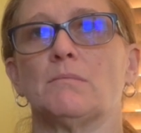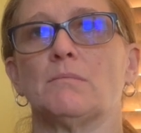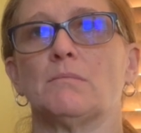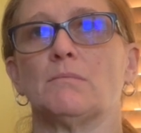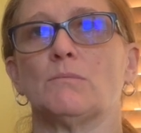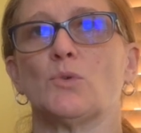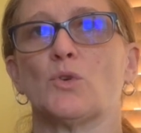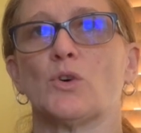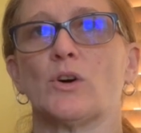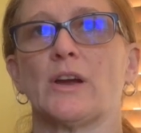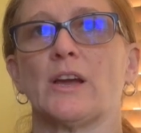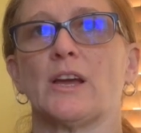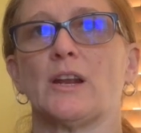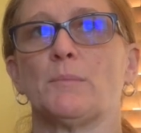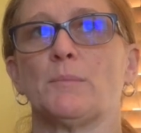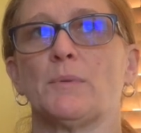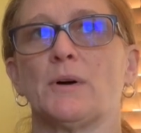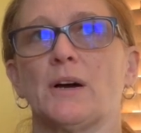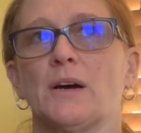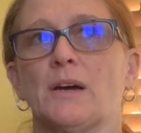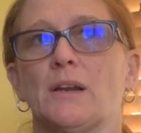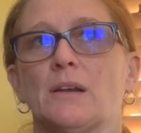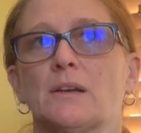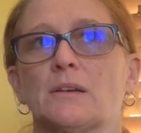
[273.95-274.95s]
more
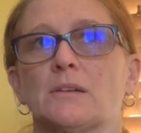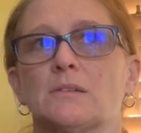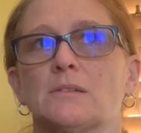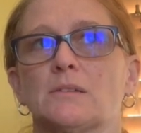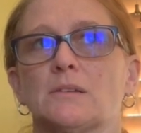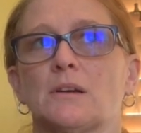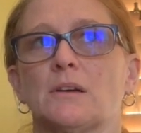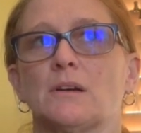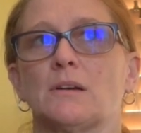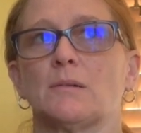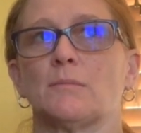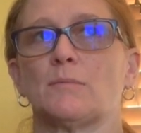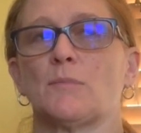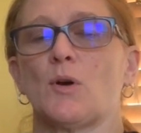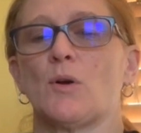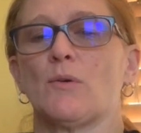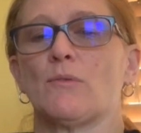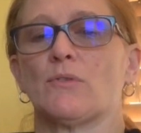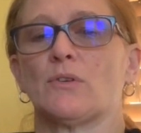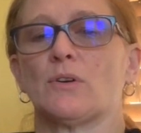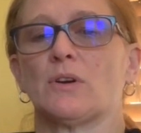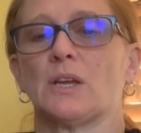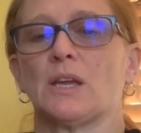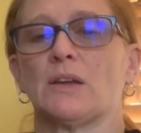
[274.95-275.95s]
antibiotics
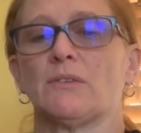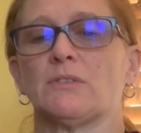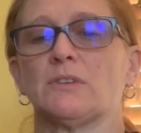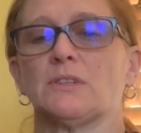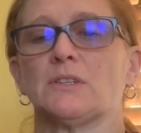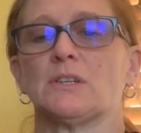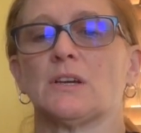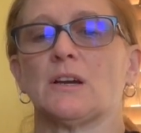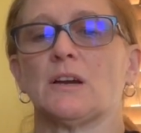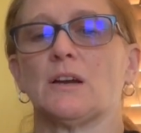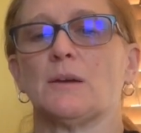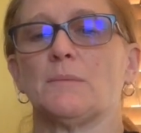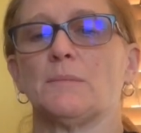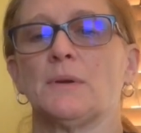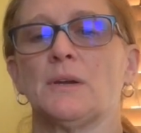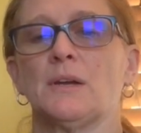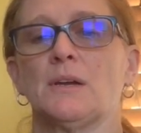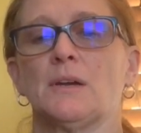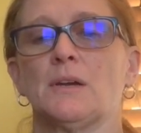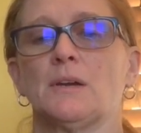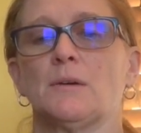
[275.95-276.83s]
over a given time,